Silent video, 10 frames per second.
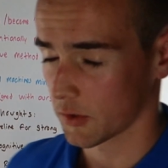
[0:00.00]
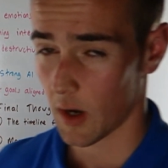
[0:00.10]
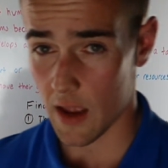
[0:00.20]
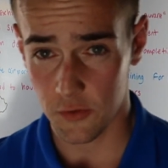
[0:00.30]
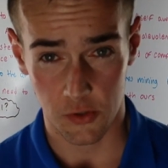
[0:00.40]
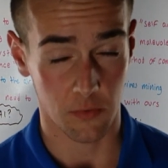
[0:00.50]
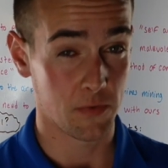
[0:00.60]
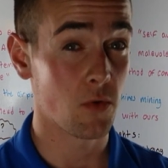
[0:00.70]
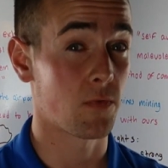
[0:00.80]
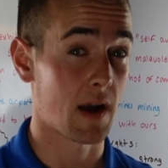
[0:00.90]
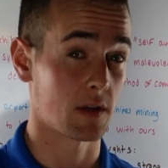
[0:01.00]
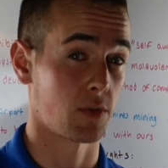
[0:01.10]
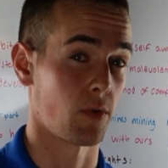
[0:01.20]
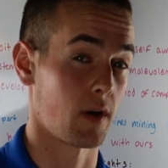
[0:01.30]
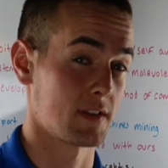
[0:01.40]
So I have just a few
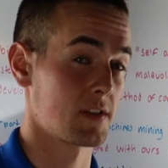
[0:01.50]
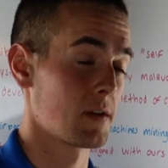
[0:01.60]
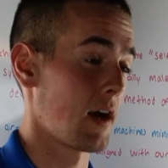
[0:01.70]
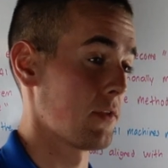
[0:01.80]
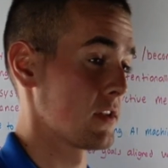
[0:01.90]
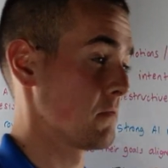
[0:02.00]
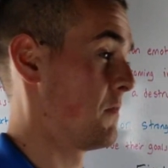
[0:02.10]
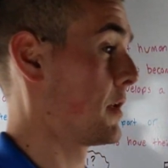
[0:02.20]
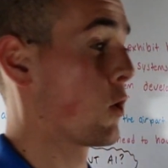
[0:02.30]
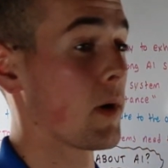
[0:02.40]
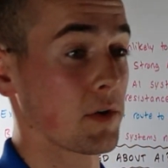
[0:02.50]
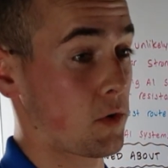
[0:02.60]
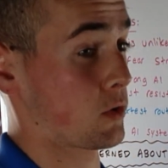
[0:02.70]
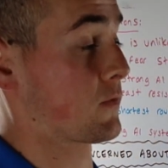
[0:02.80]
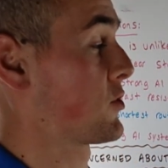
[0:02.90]
final thoughts on this video
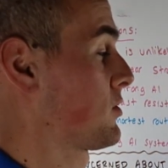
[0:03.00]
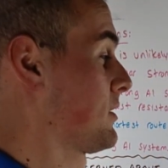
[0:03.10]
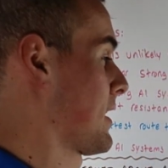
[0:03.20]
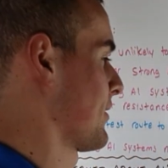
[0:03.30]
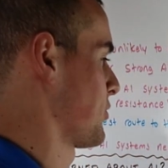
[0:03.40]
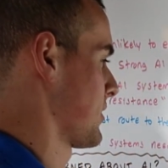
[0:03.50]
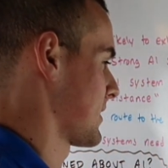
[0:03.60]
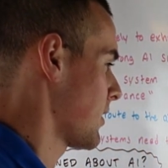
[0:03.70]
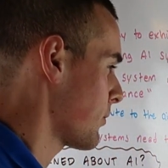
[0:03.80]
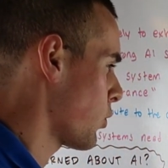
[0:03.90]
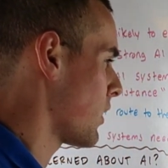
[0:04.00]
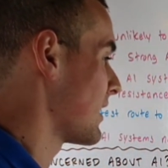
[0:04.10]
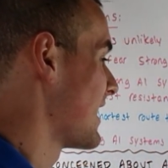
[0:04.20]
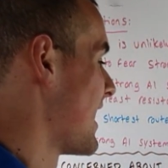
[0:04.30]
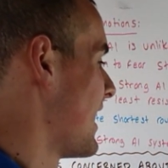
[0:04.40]
about artificial intelligence. Number
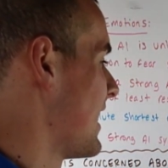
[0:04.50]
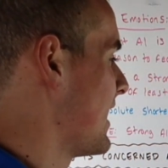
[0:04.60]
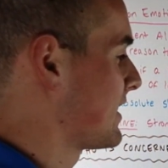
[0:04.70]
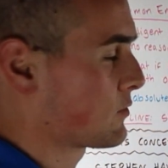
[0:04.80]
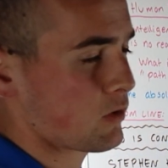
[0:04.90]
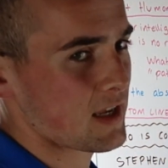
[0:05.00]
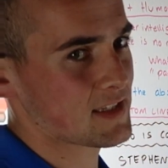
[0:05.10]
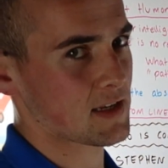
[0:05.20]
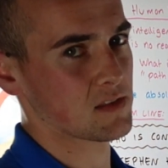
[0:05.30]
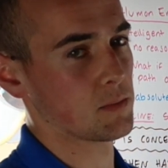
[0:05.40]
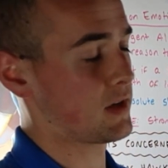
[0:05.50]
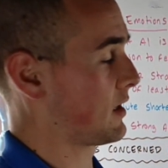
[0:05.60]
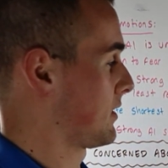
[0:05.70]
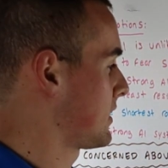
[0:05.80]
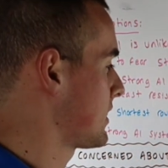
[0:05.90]
one is what I said in the
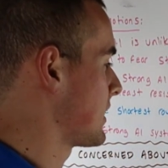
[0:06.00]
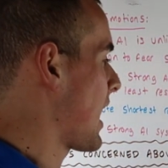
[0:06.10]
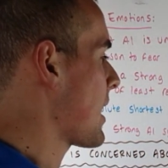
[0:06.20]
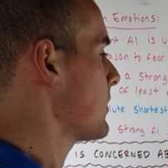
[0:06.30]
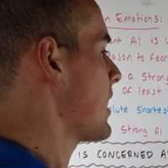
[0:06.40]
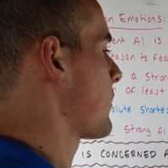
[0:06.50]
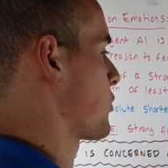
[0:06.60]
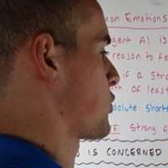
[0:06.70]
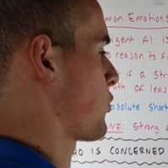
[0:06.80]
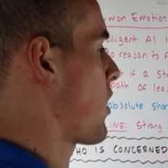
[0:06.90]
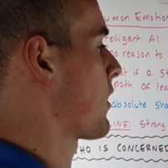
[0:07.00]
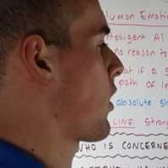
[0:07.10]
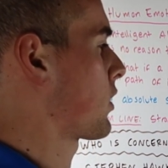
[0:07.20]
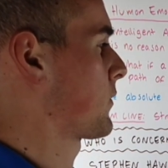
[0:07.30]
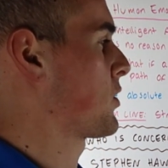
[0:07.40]
beginning. The, the timeline for
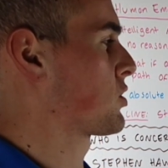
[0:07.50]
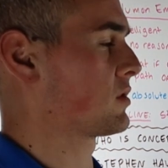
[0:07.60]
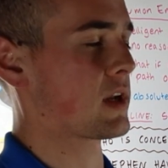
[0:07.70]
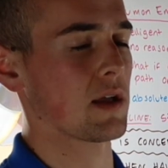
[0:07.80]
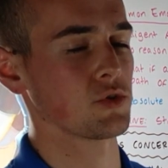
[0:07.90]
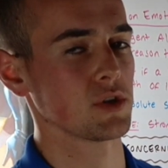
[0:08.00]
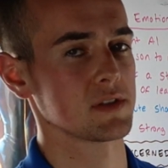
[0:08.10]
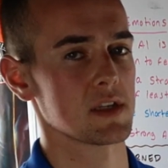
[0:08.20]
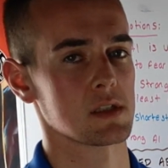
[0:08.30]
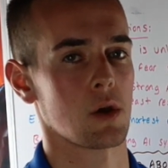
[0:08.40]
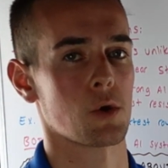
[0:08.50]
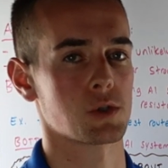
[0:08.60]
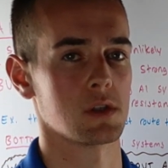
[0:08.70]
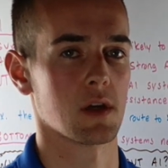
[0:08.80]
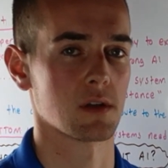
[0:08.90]
strong artificial intelligence is
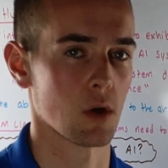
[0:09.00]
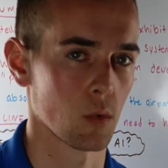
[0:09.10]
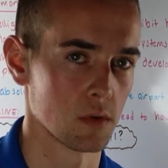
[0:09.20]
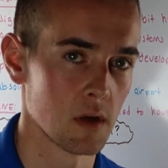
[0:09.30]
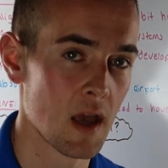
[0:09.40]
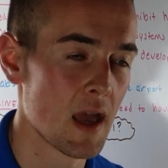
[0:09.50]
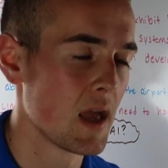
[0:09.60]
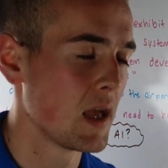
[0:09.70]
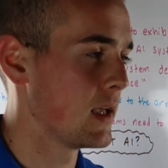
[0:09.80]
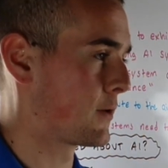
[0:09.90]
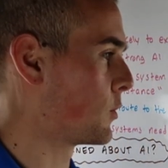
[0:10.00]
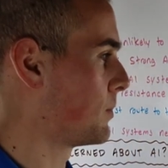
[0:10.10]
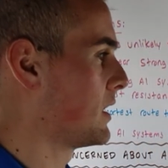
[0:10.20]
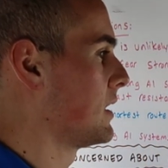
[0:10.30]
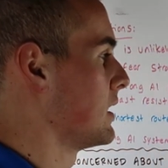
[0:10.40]
largely unknown. It
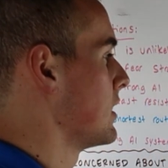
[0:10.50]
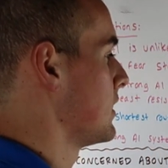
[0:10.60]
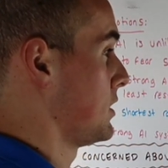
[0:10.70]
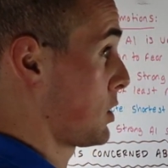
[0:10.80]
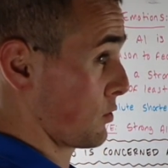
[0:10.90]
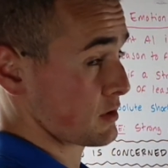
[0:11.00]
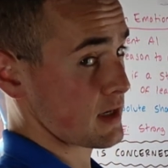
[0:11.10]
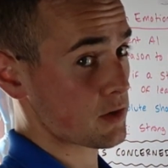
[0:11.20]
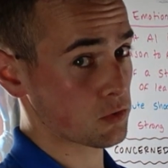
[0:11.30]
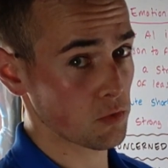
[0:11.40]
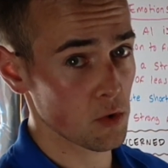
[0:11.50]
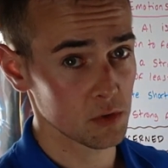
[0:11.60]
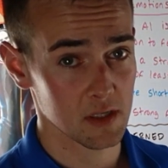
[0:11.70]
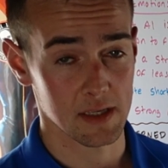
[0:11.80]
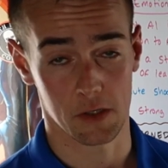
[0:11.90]
could be years down the
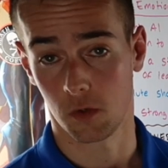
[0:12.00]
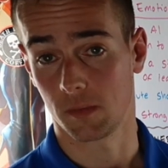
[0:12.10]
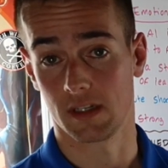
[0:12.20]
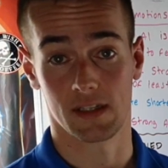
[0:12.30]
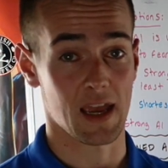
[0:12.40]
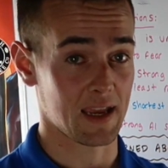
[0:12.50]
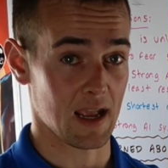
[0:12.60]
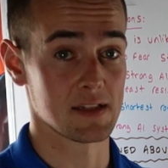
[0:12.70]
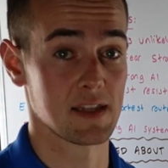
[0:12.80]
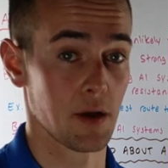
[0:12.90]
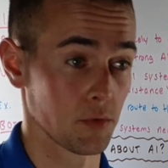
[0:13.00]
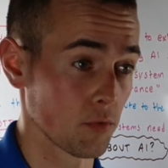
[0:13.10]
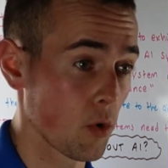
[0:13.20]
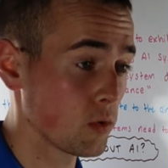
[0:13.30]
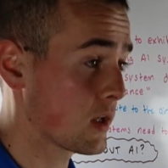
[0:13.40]
road, it could be decades down
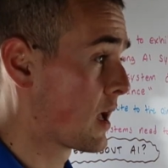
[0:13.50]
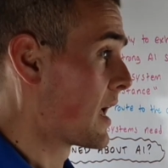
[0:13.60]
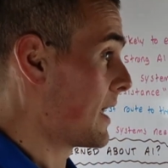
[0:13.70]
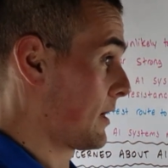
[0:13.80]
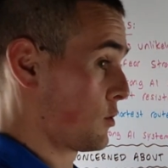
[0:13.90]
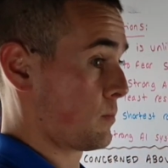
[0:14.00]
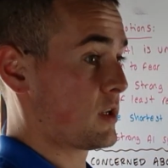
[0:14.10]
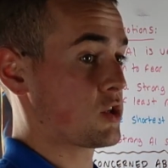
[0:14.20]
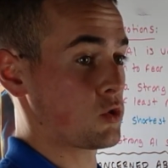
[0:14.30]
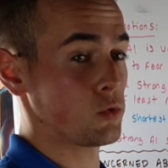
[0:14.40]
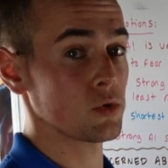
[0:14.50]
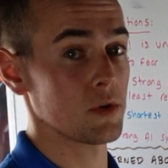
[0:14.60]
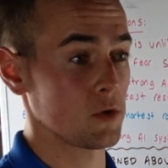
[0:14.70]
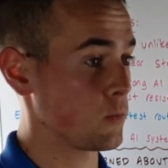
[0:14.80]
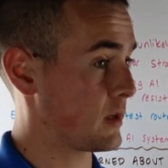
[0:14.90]
the road, it could be
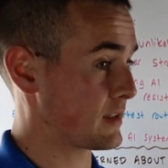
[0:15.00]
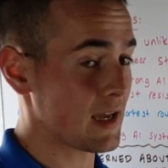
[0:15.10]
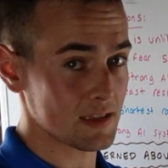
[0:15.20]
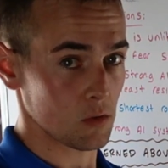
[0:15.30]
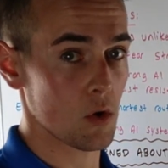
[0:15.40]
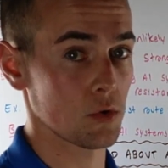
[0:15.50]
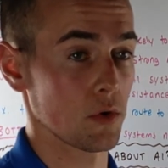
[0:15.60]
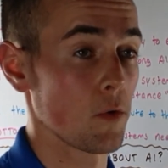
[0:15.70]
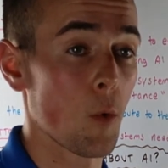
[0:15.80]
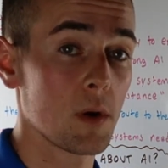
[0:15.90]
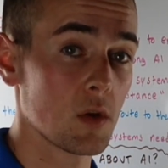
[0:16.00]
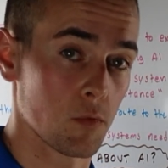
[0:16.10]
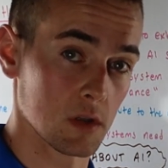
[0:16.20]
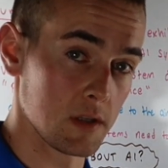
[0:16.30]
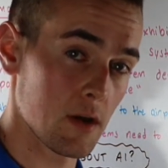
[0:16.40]
sooner, it could be a lot longer. Nobody
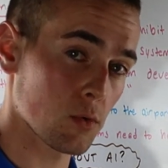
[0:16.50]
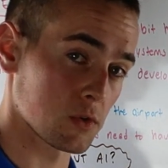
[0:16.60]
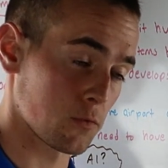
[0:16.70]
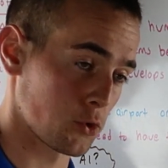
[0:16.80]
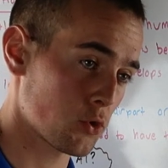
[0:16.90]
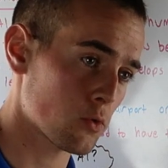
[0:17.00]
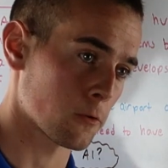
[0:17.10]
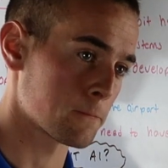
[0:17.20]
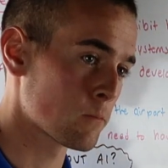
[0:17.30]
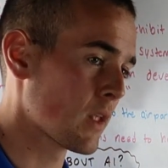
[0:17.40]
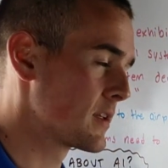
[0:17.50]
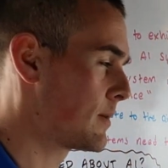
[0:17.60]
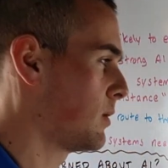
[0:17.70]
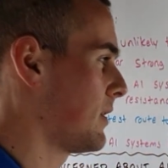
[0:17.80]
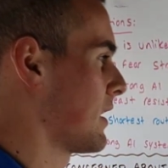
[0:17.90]
really knows for sure,
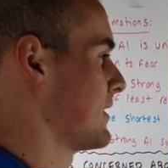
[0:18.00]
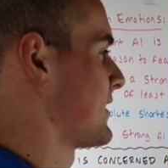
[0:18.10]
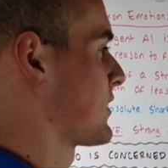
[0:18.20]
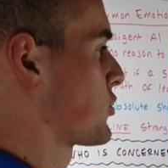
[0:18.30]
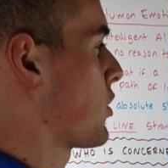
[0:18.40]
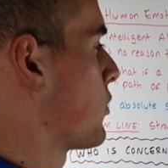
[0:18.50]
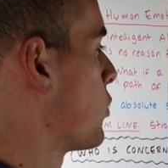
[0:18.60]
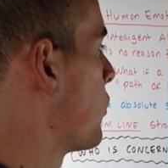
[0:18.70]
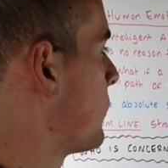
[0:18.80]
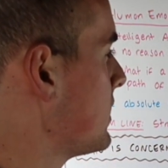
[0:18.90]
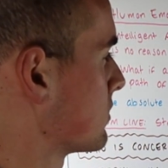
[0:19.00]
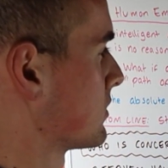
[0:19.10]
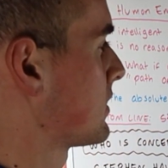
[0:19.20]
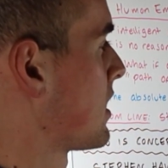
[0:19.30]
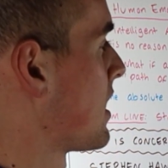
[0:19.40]
simply because it's such a new
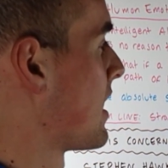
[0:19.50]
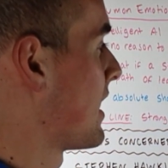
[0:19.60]
field.